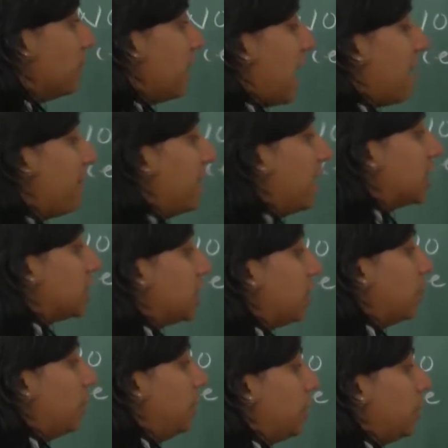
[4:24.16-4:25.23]
we have reduction
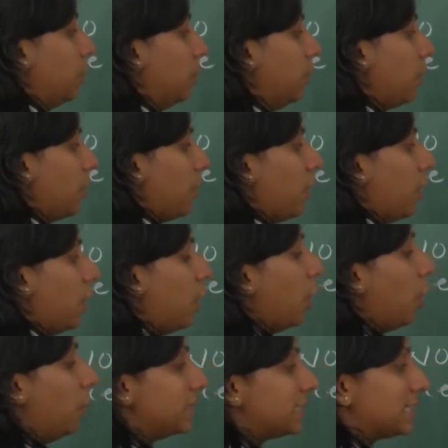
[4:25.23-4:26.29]
rule 2,
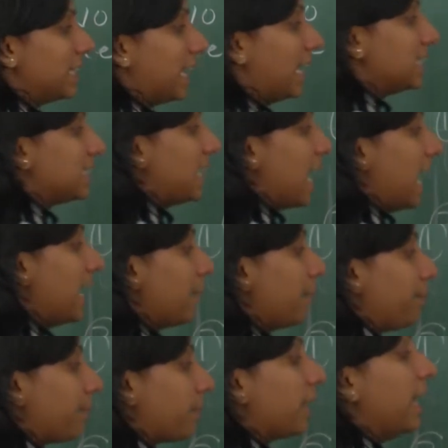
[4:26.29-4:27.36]
which says that
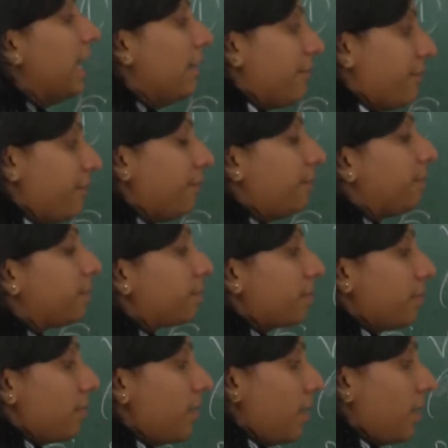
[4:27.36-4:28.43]
if
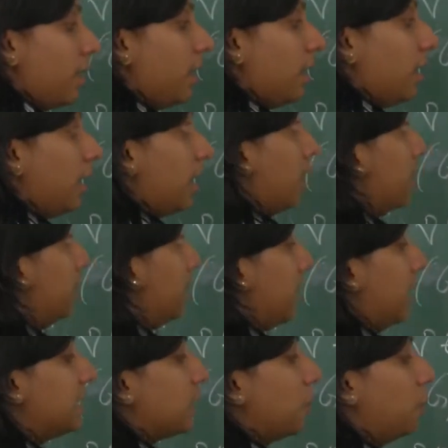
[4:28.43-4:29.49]
there
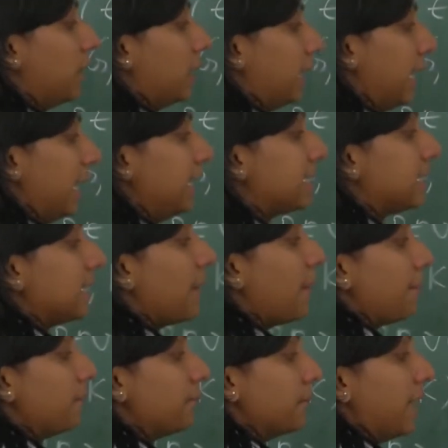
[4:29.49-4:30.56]
is a vertex
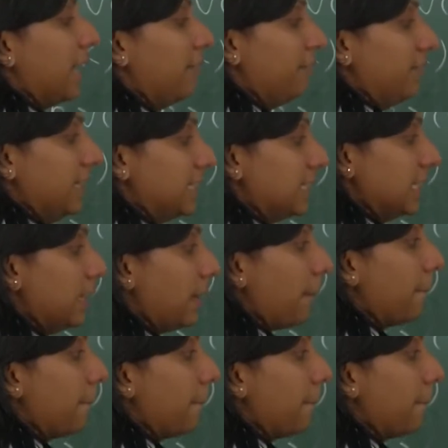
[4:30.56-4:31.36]
in VG